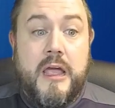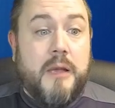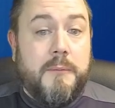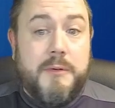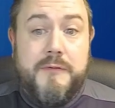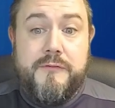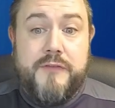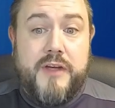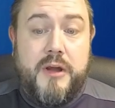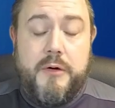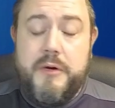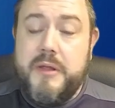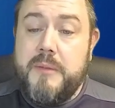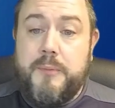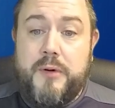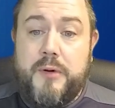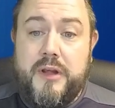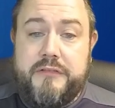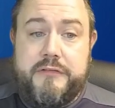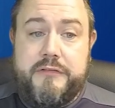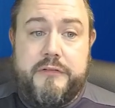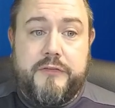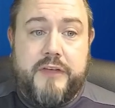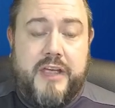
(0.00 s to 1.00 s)
Been very
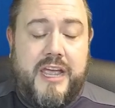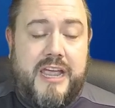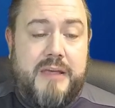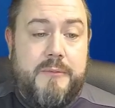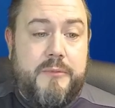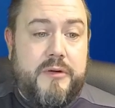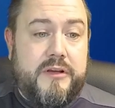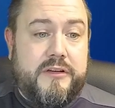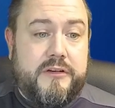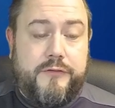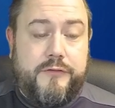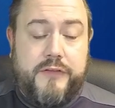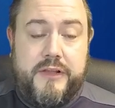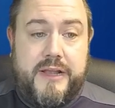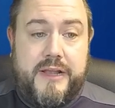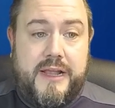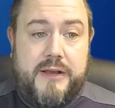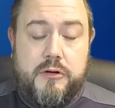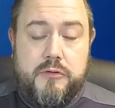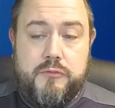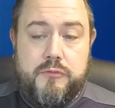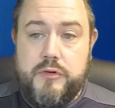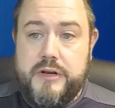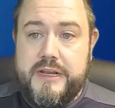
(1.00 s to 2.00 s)
impressed with Cambridge. I think
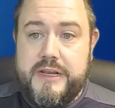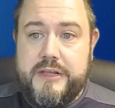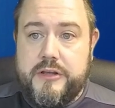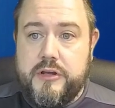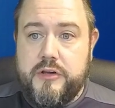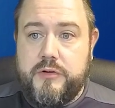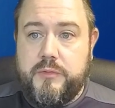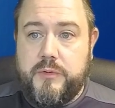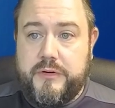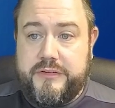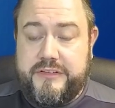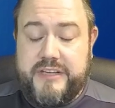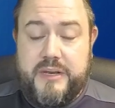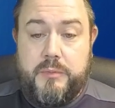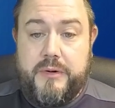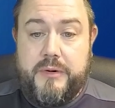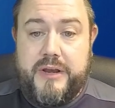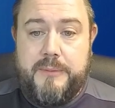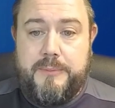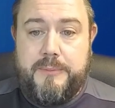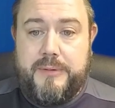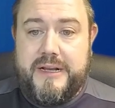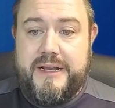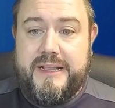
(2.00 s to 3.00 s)
they look really good, what I said
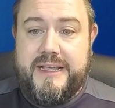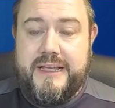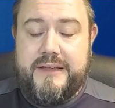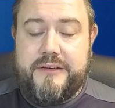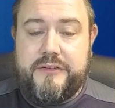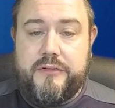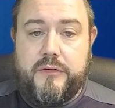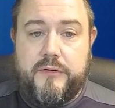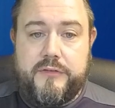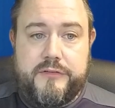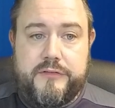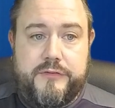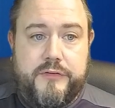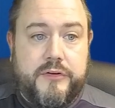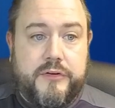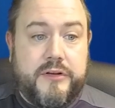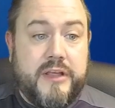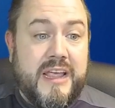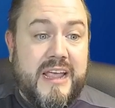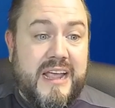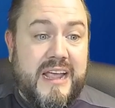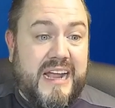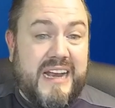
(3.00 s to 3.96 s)
when they played against Oxford,